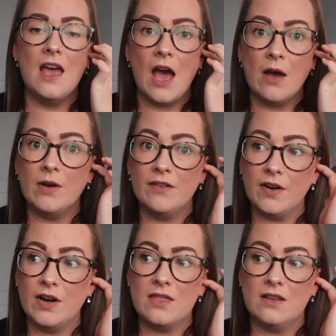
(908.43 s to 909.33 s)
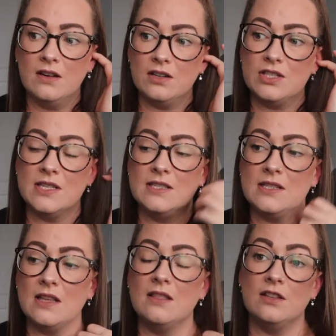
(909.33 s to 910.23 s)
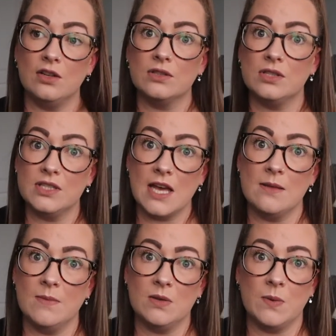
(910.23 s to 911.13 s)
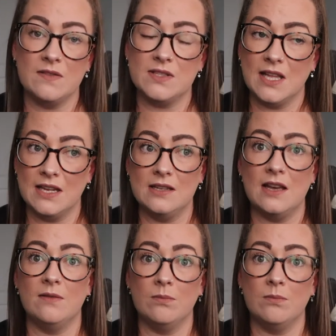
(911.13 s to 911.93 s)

However, the nurses, the doctors and the midwives did